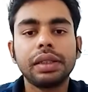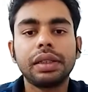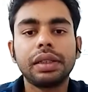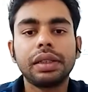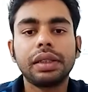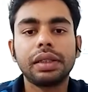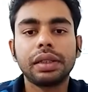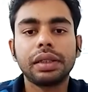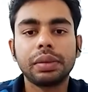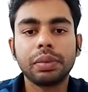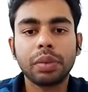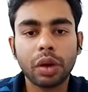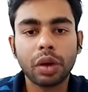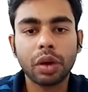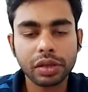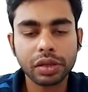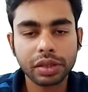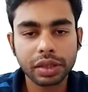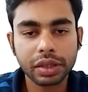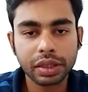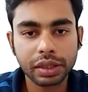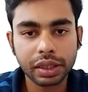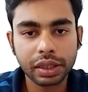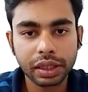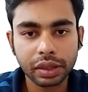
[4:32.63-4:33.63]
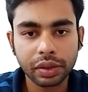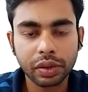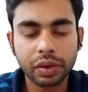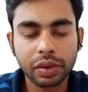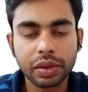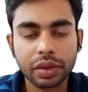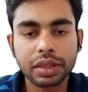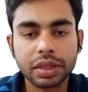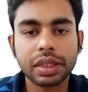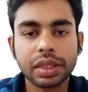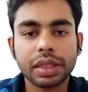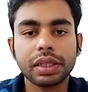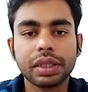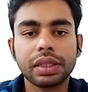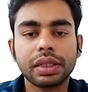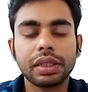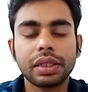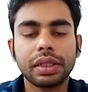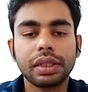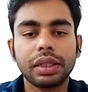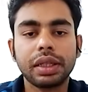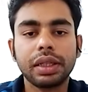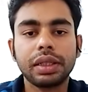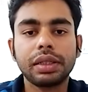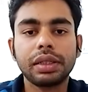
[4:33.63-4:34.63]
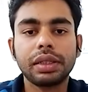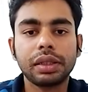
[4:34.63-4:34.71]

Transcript: the blockchain technology and in